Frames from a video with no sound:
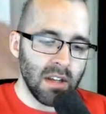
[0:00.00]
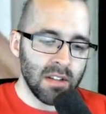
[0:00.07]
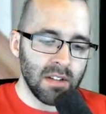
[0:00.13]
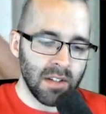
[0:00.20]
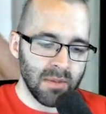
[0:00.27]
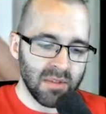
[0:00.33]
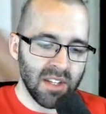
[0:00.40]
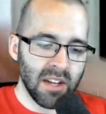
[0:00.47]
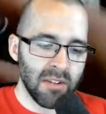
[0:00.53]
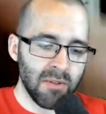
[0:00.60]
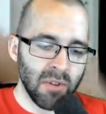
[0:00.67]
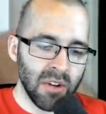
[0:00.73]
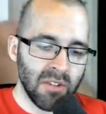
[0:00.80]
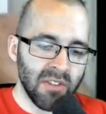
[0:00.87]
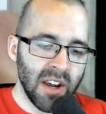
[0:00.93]
Times sine of
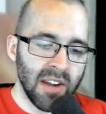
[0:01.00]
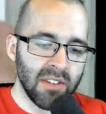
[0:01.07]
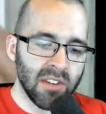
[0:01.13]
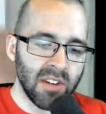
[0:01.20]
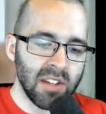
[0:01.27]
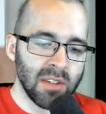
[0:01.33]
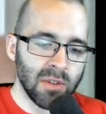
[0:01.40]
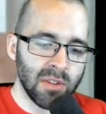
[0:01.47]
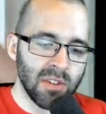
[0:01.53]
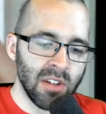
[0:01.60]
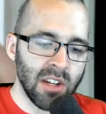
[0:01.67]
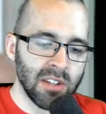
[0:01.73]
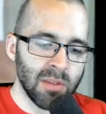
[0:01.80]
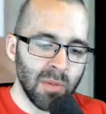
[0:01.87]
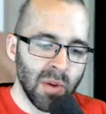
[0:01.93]
45 degrees, which will
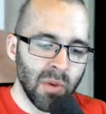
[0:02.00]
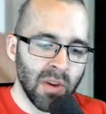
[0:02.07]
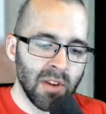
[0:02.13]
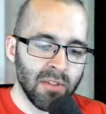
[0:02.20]
also be 1